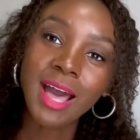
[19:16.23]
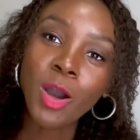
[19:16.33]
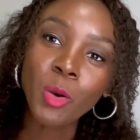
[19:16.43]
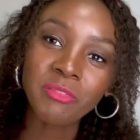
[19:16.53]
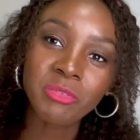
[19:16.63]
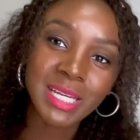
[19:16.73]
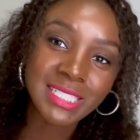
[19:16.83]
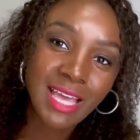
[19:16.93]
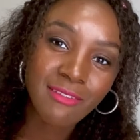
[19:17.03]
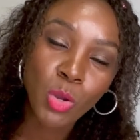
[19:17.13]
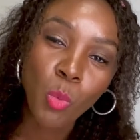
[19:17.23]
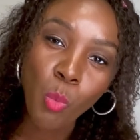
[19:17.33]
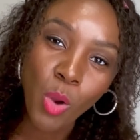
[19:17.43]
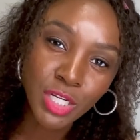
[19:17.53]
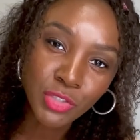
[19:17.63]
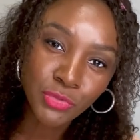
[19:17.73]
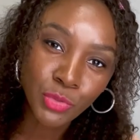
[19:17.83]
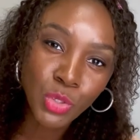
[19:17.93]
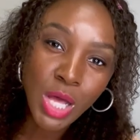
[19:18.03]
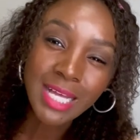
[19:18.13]
I hope everybody's having a
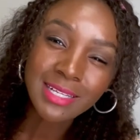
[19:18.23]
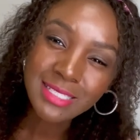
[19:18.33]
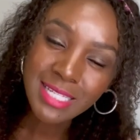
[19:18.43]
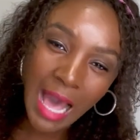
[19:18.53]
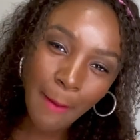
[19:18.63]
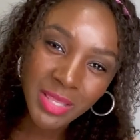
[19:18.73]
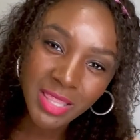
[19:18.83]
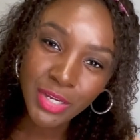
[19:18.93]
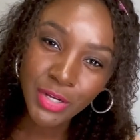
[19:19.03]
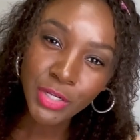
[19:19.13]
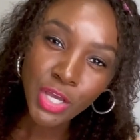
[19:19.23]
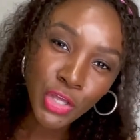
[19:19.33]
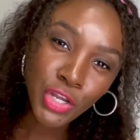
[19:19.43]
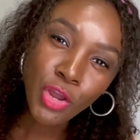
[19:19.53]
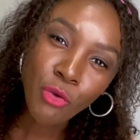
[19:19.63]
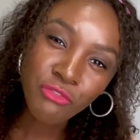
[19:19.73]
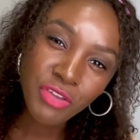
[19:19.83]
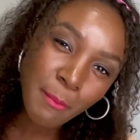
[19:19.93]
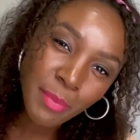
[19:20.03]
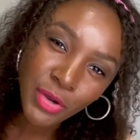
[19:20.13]
wonderful top of their
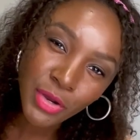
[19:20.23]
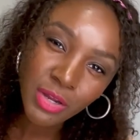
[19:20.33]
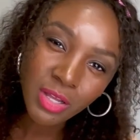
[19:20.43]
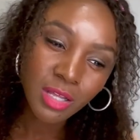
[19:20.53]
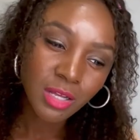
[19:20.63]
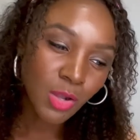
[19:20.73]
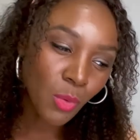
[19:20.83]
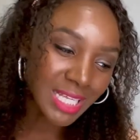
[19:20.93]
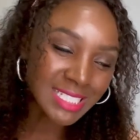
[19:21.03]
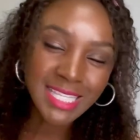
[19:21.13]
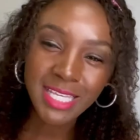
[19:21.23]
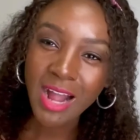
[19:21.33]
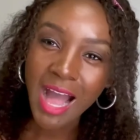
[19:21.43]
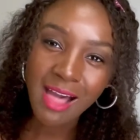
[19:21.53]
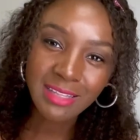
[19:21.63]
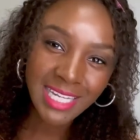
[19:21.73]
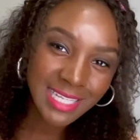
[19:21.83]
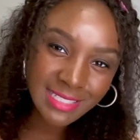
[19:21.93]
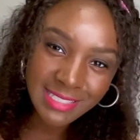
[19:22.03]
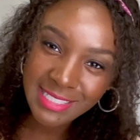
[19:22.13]
November, going into their
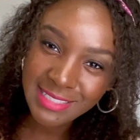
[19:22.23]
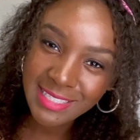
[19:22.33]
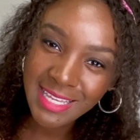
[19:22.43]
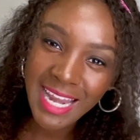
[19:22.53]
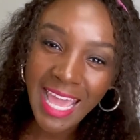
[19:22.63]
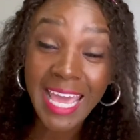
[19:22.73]
holiday season.